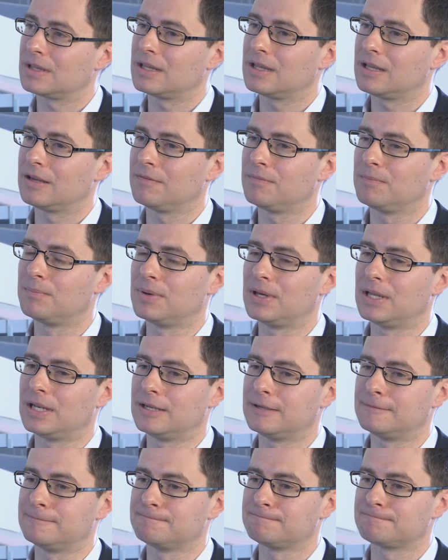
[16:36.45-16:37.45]
they've
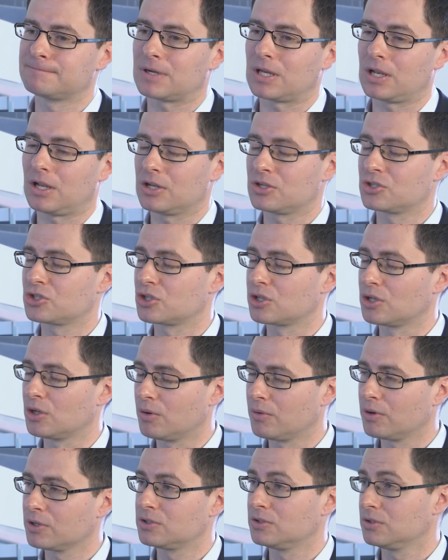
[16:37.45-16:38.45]
been a lot
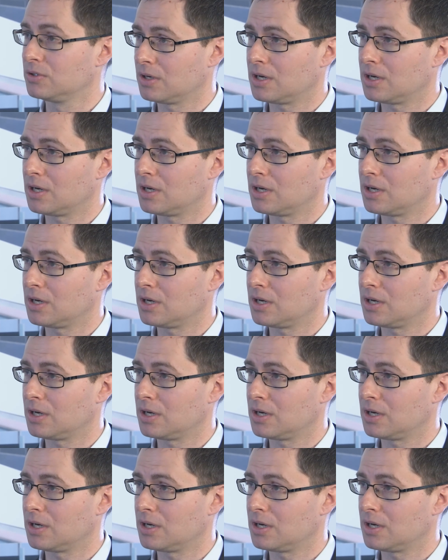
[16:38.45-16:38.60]
slower to